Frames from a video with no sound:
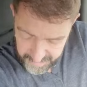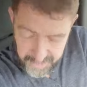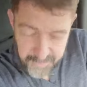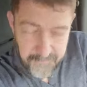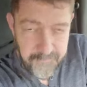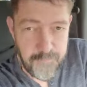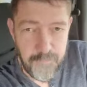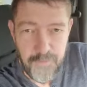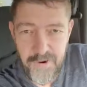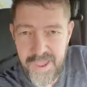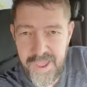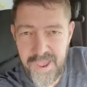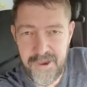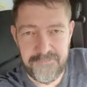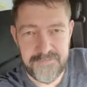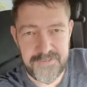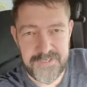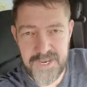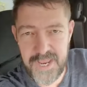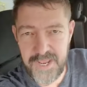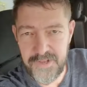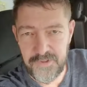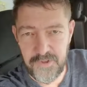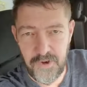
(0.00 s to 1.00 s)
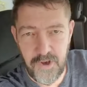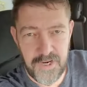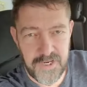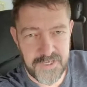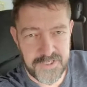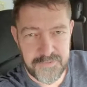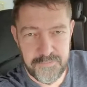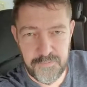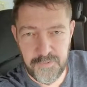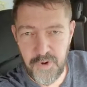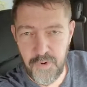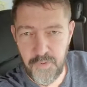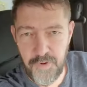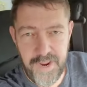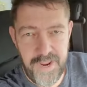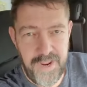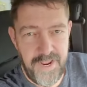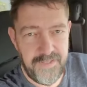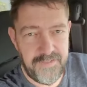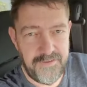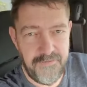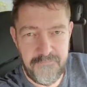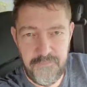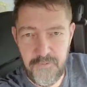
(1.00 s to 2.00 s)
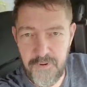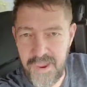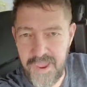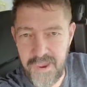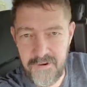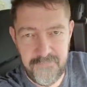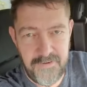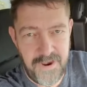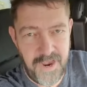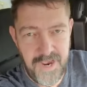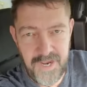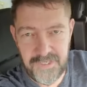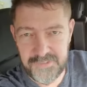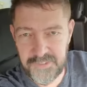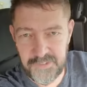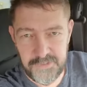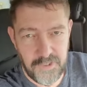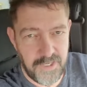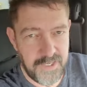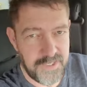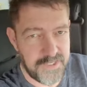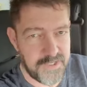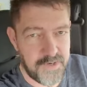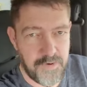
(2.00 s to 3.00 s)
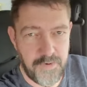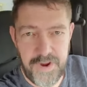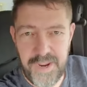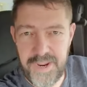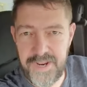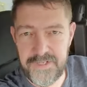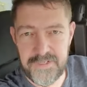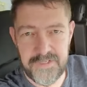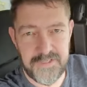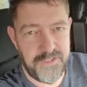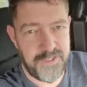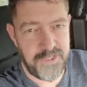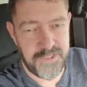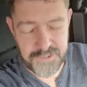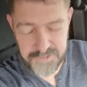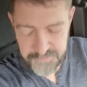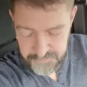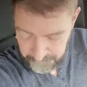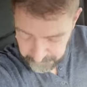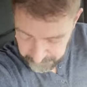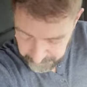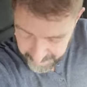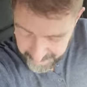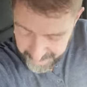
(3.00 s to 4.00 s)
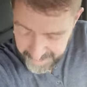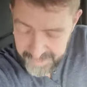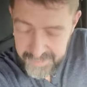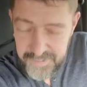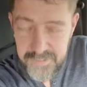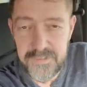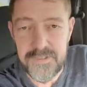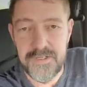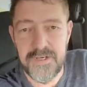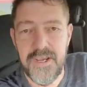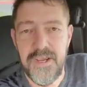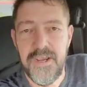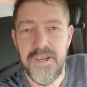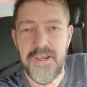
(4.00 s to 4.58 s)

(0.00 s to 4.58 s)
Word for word: if you have ten dollars, great. If you have one hundred dollars, great. Just find